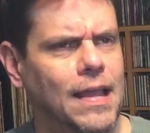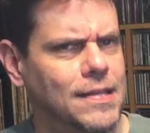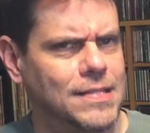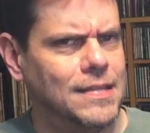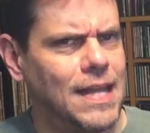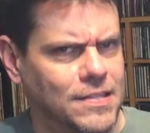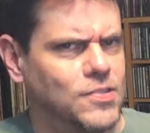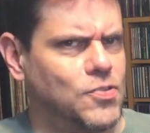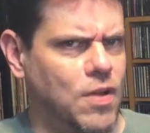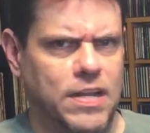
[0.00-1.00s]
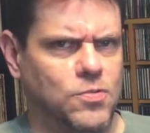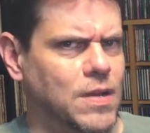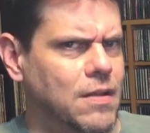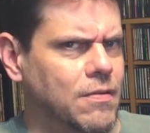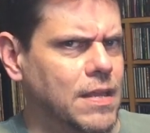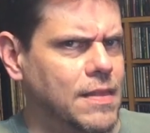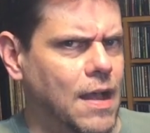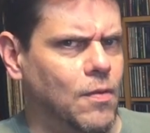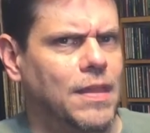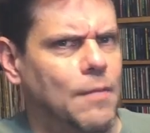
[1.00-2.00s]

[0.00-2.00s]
Like I said, that's a strange one. I don't get that one.